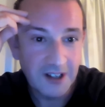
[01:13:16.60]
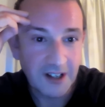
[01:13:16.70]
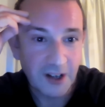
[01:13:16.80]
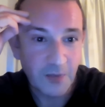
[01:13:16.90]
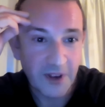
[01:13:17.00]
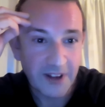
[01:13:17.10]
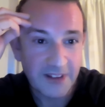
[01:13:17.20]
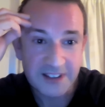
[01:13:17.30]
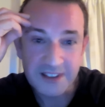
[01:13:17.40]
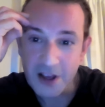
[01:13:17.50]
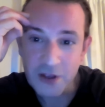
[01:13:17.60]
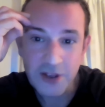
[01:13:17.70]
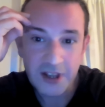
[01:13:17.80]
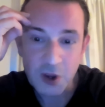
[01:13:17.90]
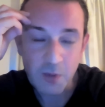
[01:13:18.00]
Um, there's
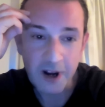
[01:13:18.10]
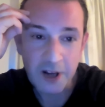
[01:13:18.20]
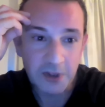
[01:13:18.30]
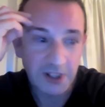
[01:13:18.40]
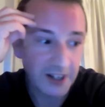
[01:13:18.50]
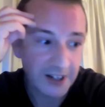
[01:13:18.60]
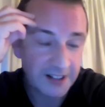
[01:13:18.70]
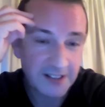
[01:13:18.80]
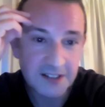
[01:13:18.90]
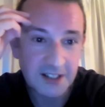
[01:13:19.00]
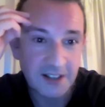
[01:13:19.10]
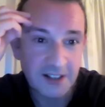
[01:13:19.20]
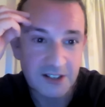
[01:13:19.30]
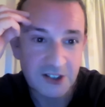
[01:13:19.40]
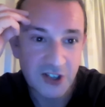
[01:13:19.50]
nothing in the Bible that I can see
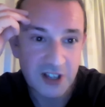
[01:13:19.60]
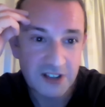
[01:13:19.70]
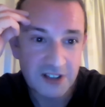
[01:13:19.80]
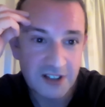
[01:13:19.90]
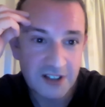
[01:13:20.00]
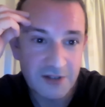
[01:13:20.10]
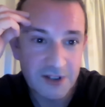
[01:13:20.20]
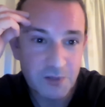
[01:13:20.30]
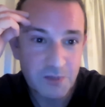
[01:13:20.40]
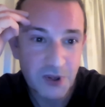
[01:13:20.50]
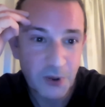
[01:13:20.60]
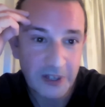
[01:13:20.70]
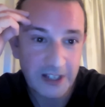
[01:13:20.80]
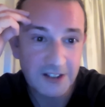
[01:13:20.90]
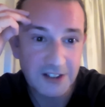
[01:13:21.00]
that suggests love is
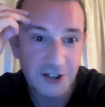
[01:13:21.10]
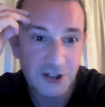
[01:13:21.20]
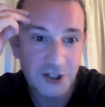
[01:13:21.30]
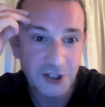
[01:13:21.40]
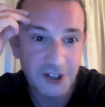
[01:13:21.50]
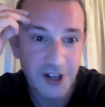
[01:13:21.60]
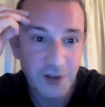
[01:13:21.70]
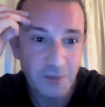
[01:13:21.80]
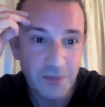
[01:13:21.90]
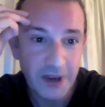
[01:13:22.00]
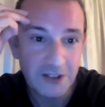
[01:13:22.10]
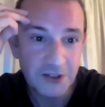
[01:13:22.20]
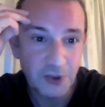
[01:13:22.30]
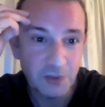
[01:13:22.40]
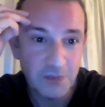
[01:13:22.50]
purely conditional and
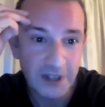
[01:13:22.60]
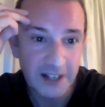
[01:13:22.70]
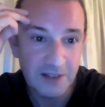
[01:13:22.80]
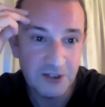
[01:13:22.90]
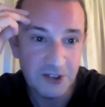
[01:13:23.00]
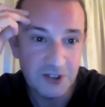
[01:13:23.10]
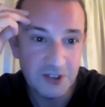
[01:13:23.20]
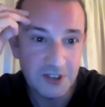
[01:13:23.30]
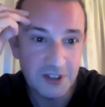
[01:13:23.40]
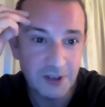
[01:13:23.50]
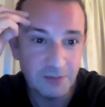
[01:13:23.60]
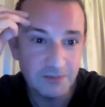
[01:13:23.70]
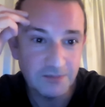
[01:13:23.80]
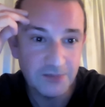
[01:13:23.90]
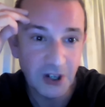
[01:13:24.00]
based on beliefs
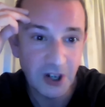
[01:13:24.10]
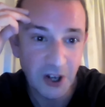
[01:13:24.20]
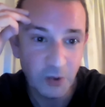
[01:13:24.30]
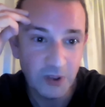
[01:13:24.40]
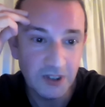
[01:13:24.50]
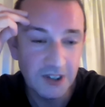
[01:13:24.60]
um, alone.